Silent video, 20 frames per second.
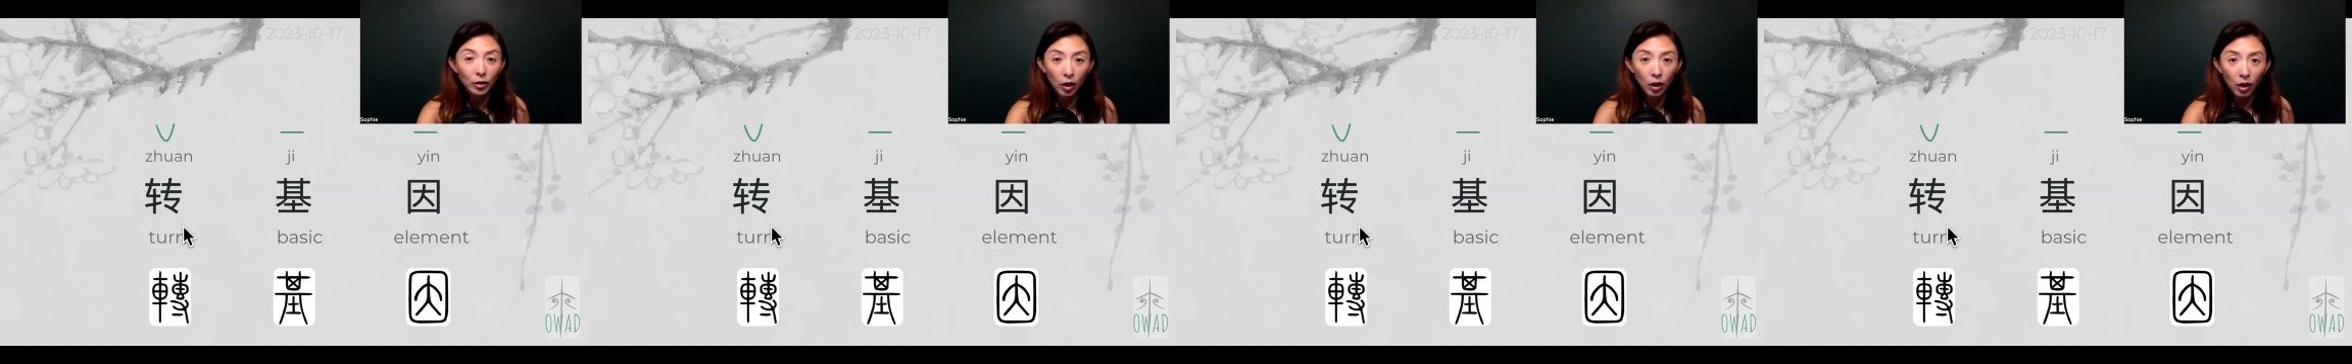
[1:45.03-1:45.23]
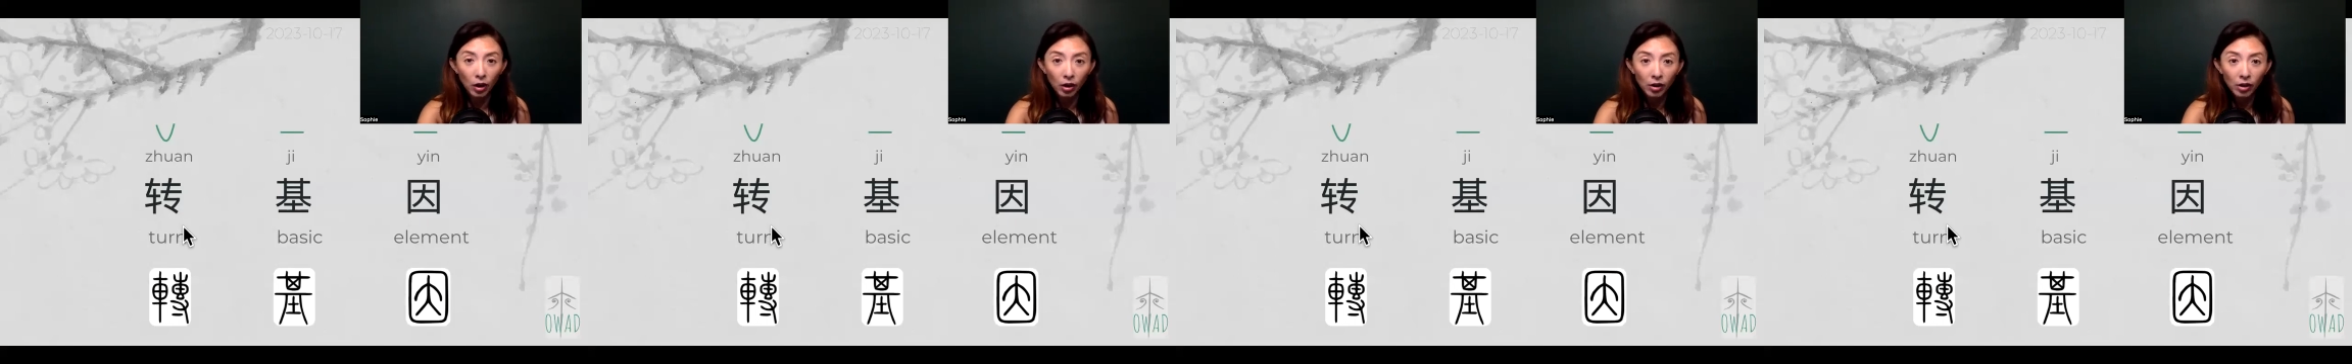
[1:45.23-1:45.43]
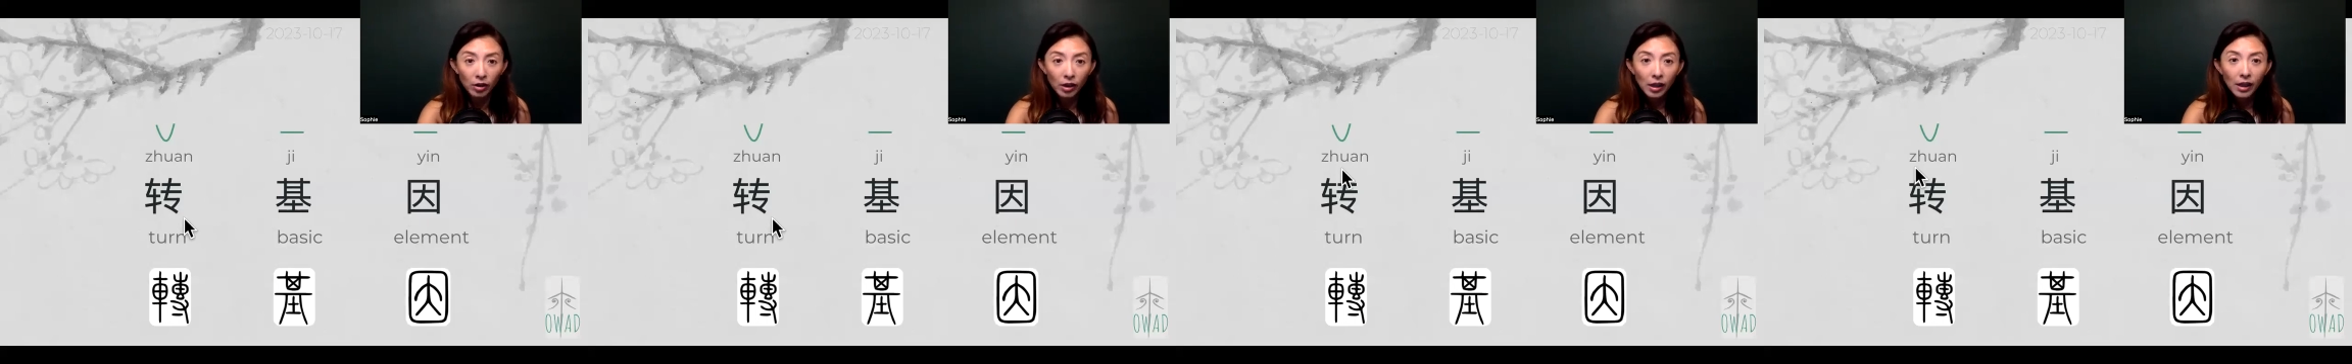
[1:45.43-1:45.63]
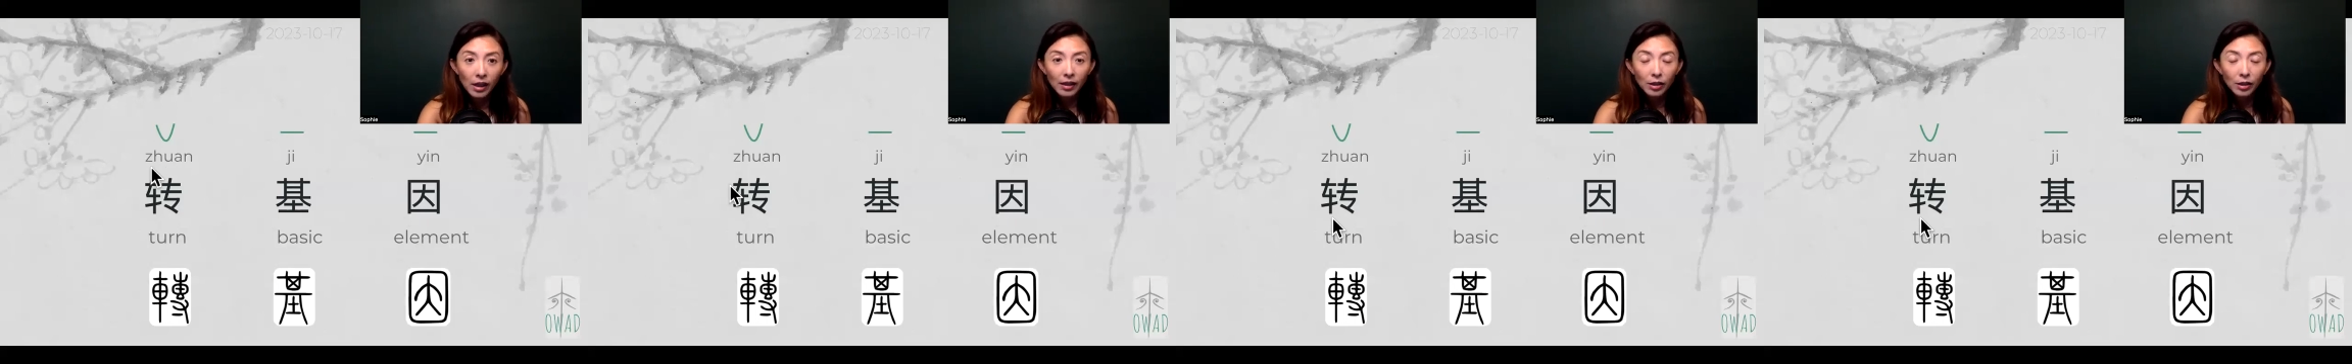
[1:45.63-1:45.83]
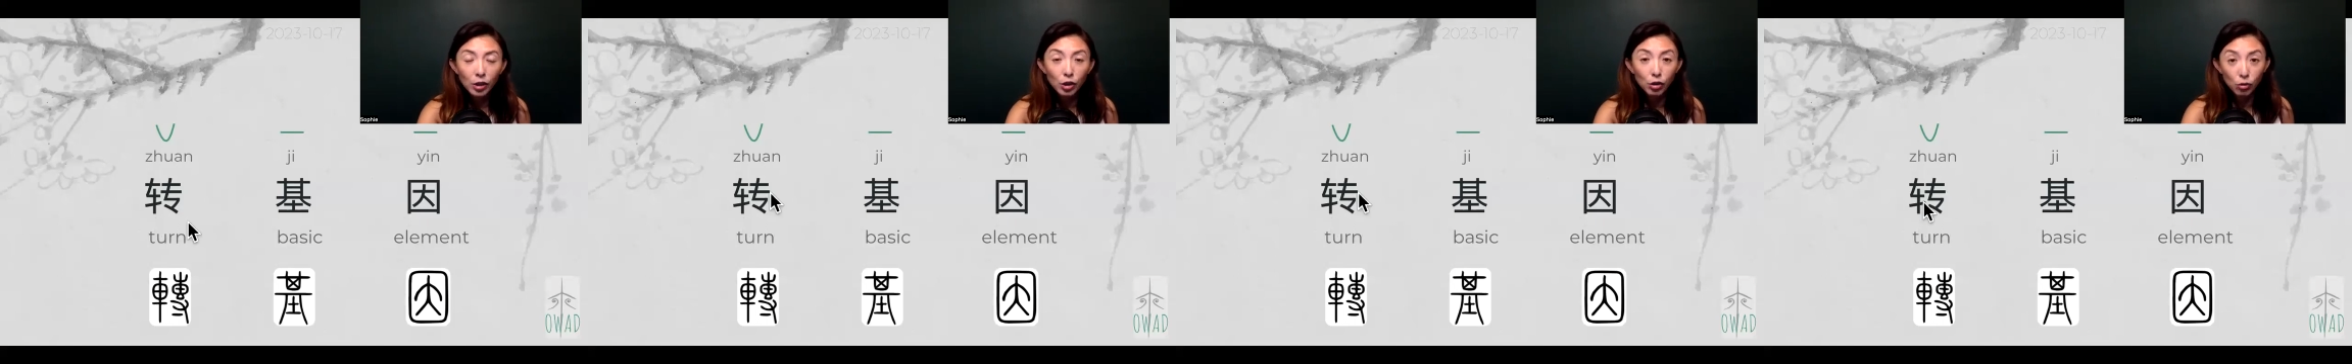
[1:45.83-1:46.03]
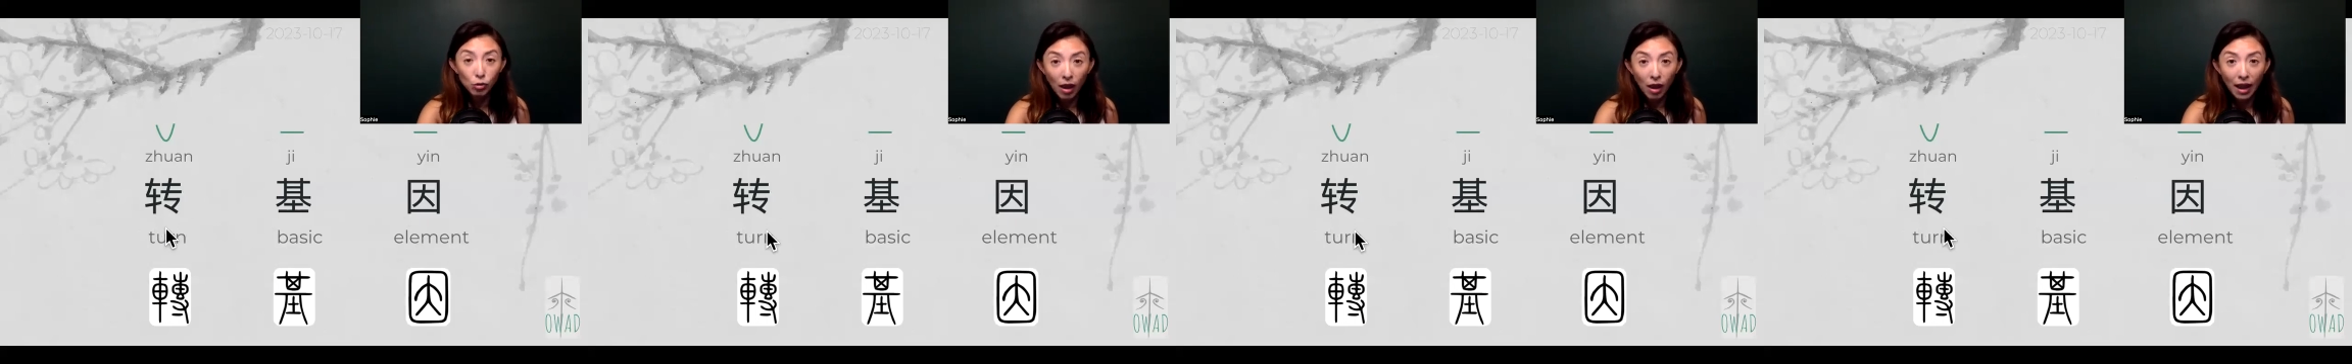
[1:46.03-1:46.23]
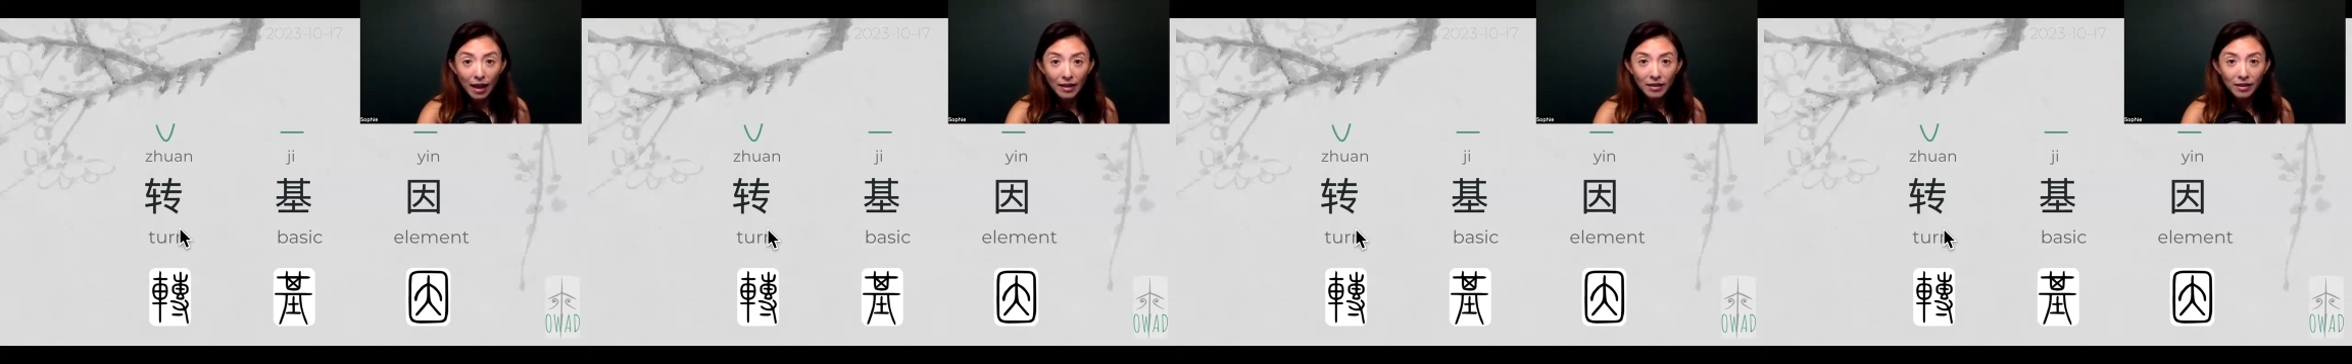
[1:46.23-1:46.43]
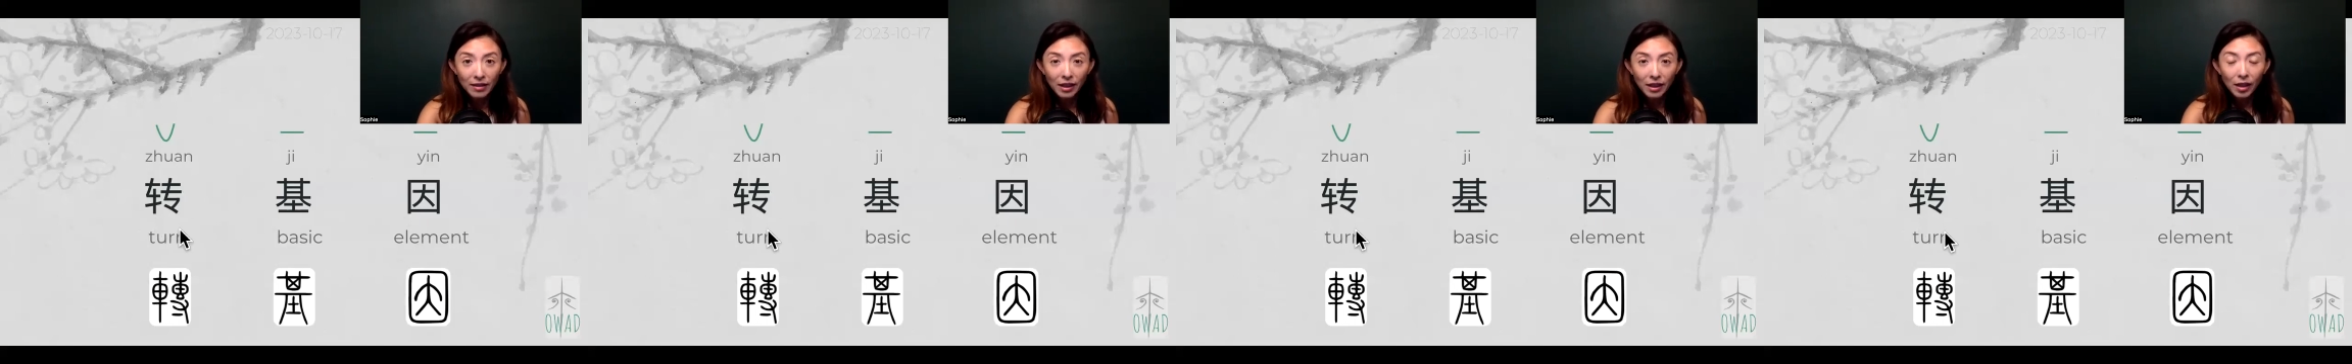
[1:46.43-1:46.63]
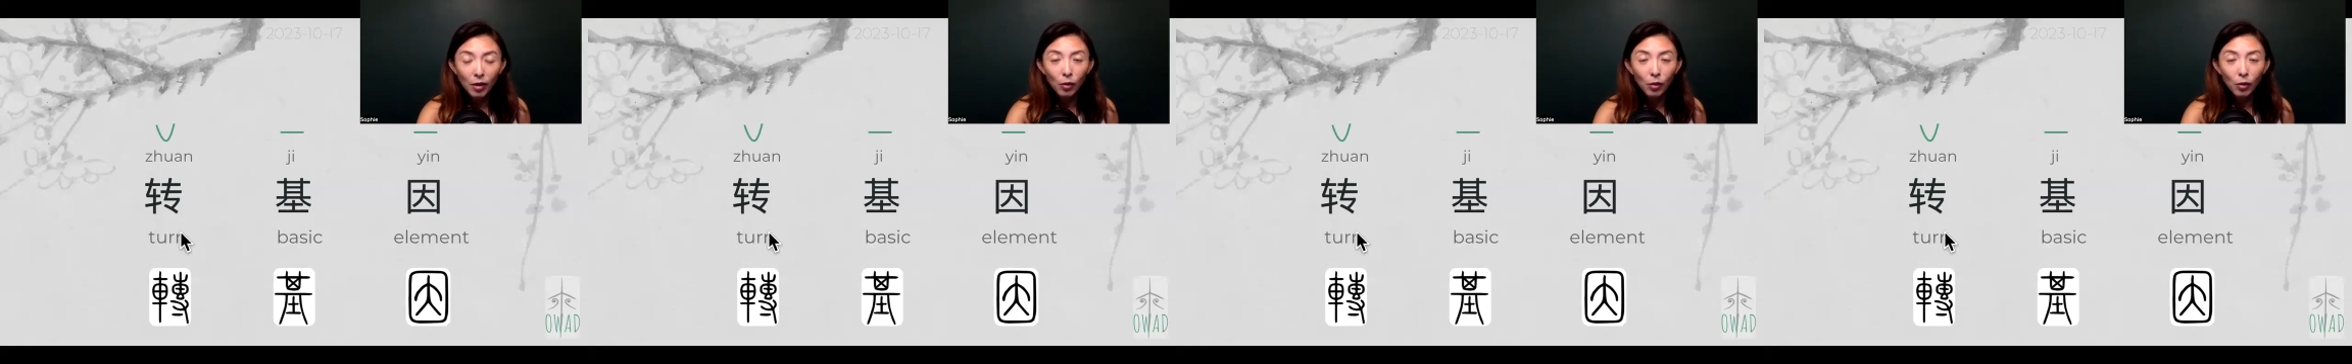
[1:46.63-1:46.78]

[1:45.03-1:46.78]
turn, zhuǎn